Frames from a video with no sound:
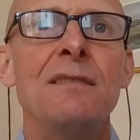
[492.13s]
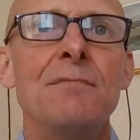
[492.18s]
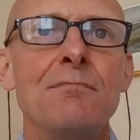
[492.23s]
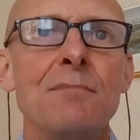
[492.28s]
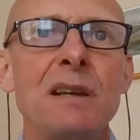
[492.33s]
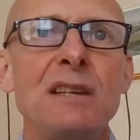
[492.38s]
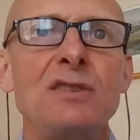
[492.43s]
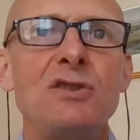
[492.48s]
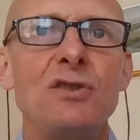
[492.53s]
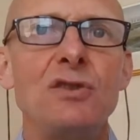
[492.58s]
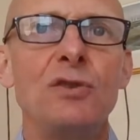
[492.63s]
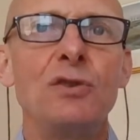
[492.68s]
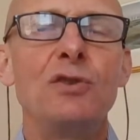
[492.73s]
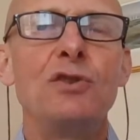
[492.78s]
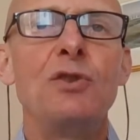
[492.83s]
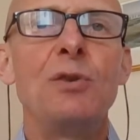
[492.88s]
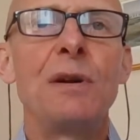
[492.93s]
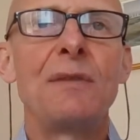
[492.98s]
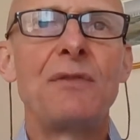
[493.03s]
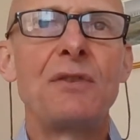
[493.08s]
make sure
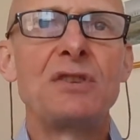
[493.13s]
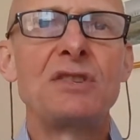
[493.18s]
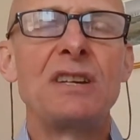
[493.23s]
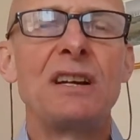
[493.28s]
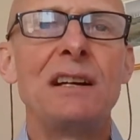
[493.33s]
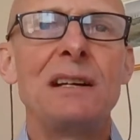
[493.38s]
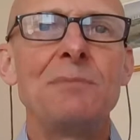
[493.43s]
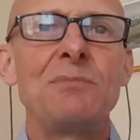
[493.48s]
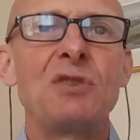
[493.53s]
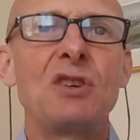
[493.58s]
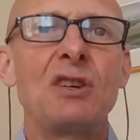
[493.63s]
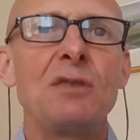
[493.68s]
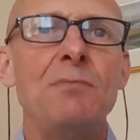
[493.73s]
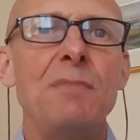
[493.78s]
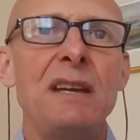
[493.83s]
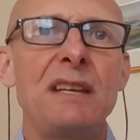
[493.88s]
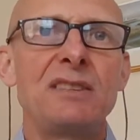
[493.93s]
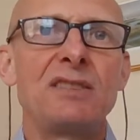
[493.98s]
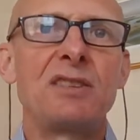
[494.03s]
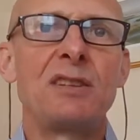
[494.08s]
you have the time to
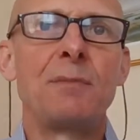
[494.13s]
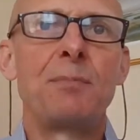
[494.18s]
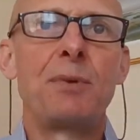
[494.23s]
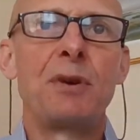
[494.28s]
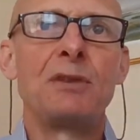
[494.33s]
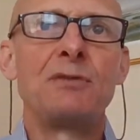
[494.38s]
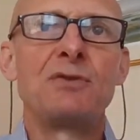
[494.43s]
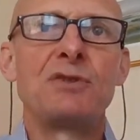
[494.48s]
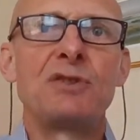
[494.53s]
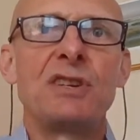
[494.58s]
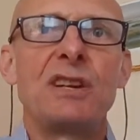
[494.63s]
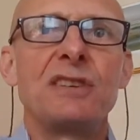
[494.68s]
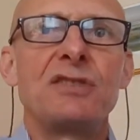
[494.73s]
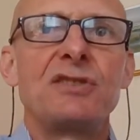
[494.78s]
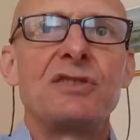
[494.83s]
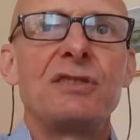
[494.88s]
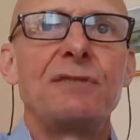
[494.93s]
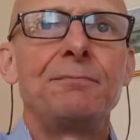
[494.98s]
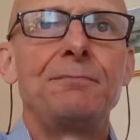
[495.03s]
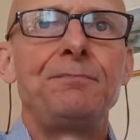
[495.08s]
commit to the
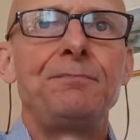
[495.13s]
process.